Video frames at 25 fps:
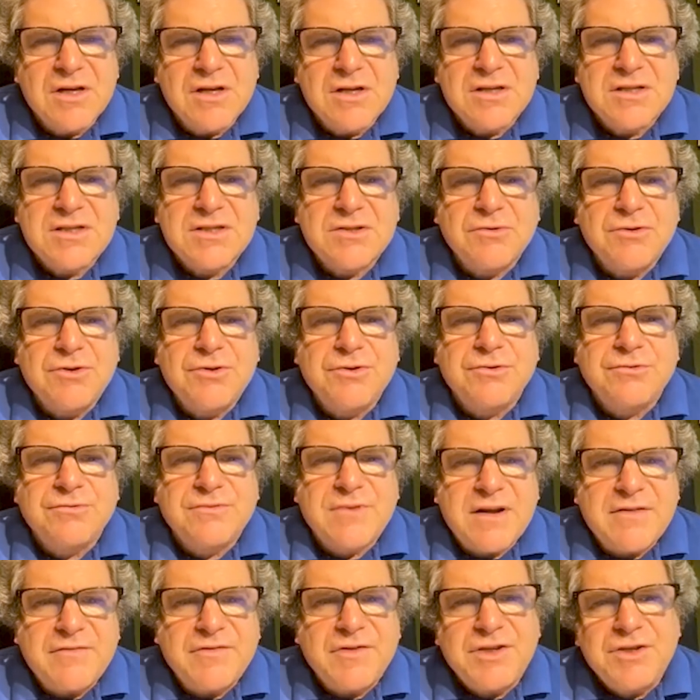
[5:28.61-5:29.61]
So your
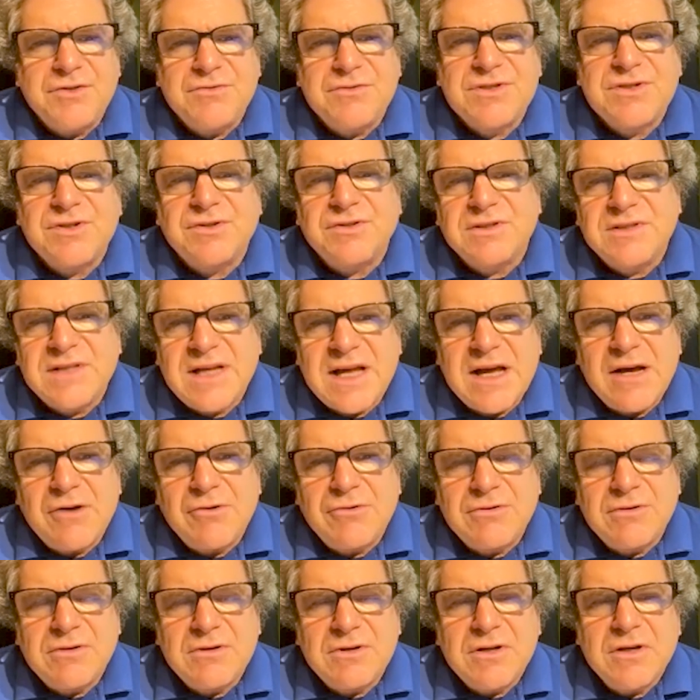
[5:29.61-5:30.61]
revenues are
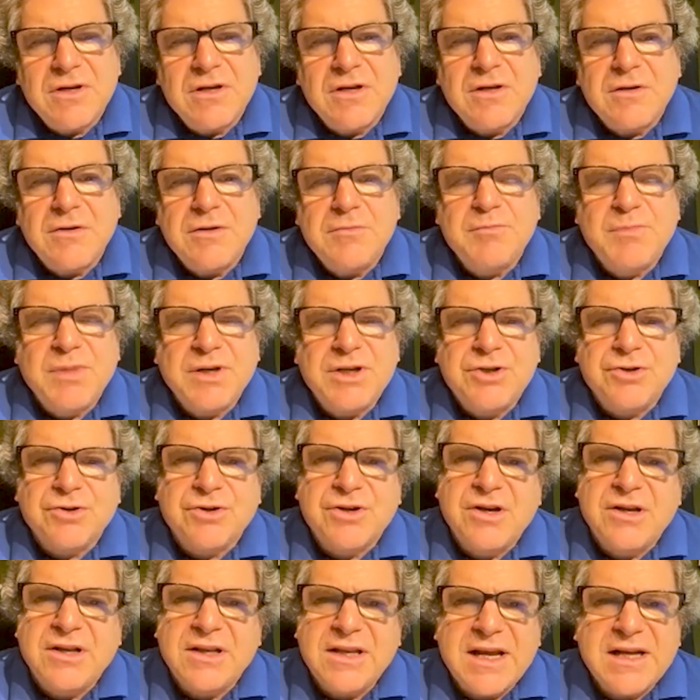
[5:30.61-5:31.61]
down, but you're
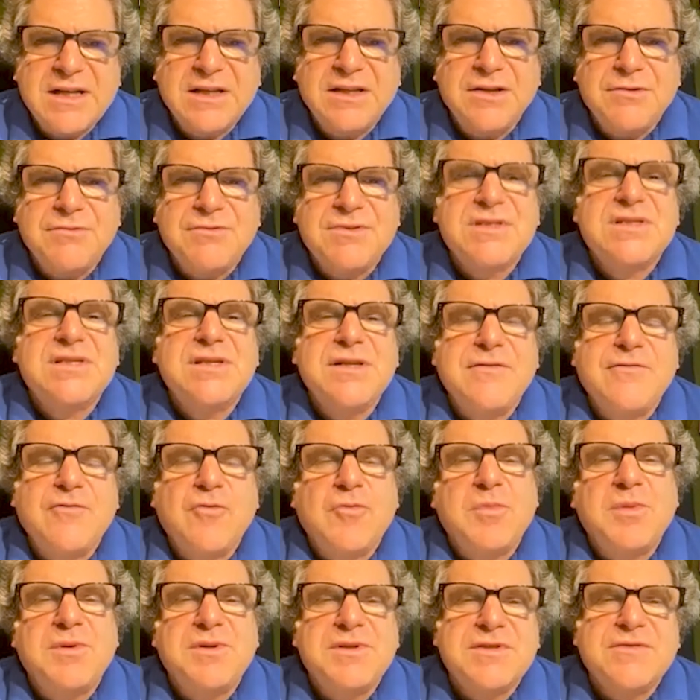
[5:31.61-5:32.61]
collecting
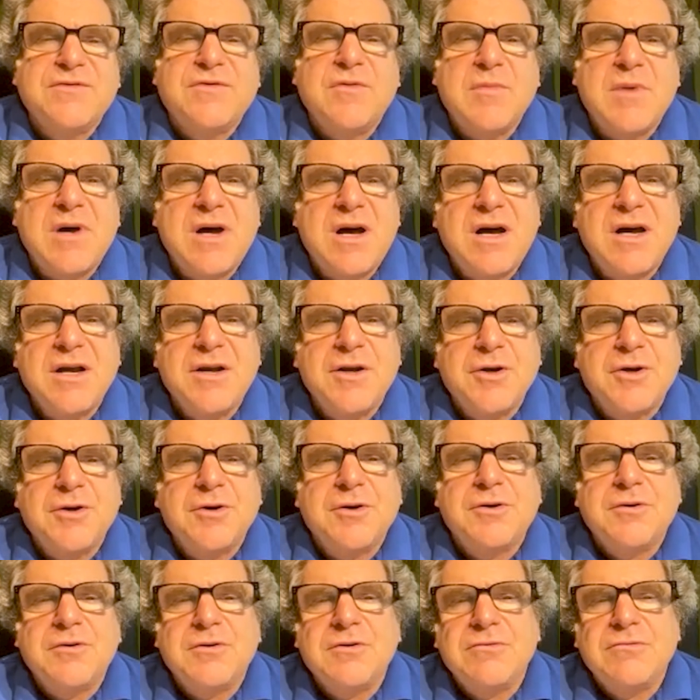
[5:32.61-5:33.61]
receivables from
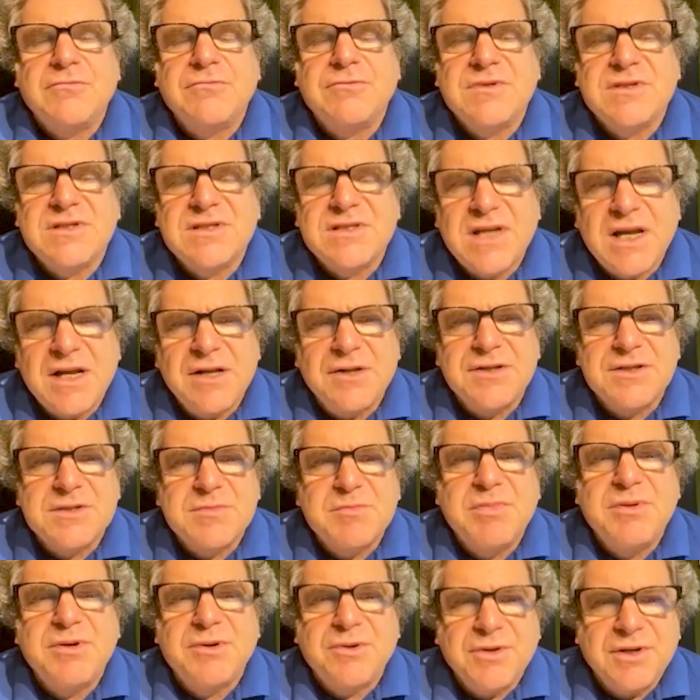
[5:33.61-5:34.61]
higher sales
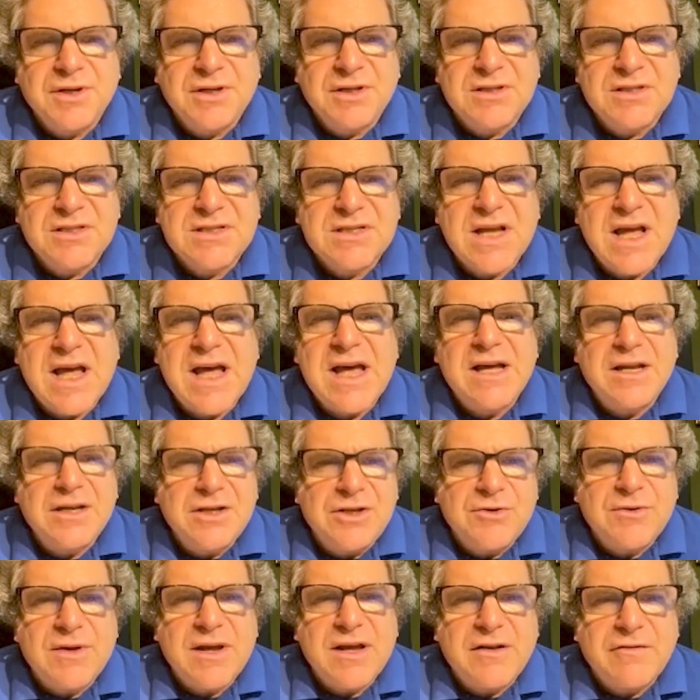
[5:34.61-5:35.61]
periods, and
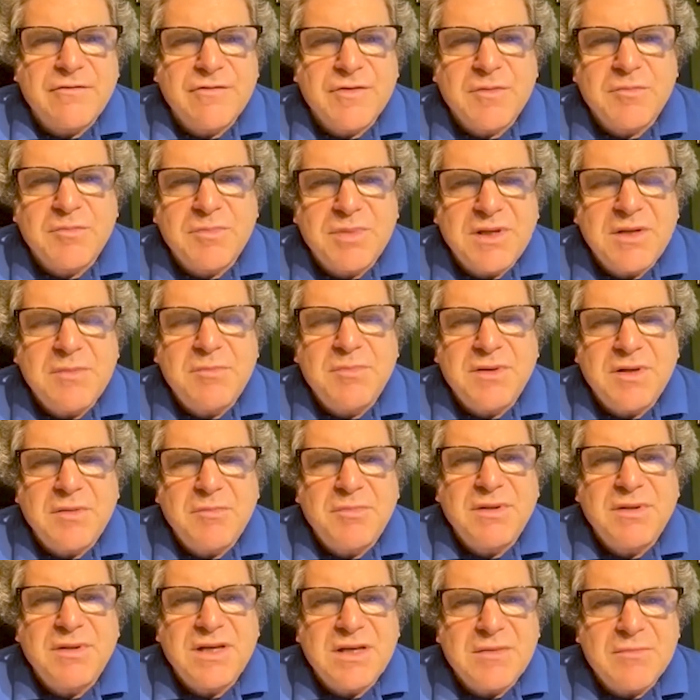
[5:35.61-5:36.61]
you have the
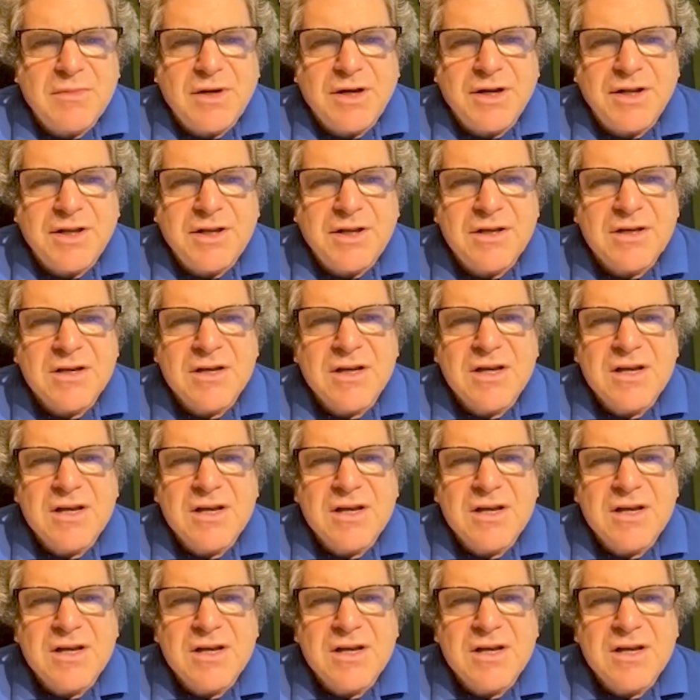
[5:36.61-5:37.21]
PPP money.